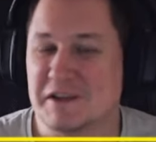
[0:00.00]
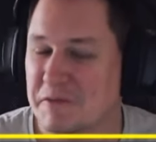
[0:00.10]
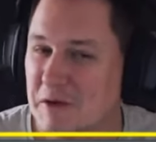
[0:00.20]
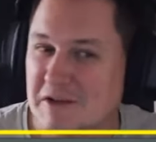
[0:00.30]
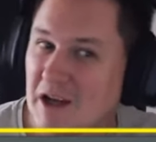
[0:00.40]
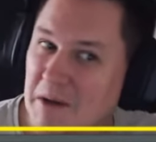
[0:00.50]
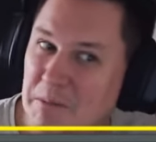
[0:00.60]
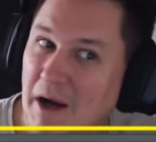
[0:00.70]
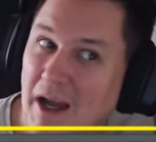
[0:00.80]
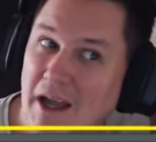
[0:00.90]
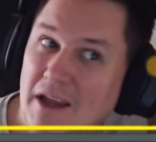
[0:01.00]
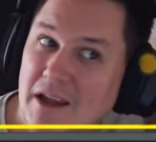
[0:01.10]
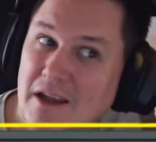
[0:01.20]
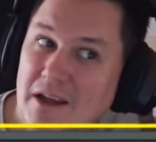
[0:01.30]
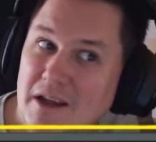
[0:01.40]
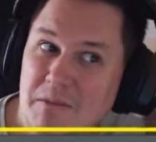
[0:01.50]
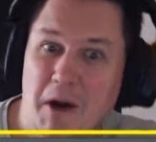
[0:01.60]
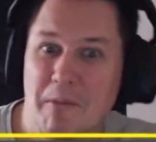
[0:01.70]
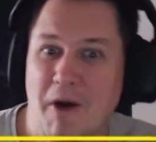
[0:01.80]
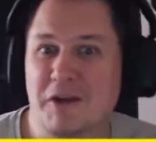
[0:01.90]
It feels like my
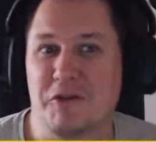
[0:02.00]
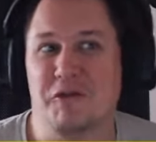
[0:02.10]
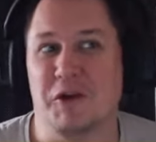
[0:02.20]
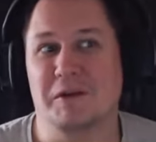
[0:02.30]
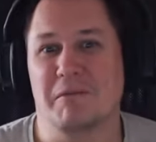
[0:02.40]
microphone,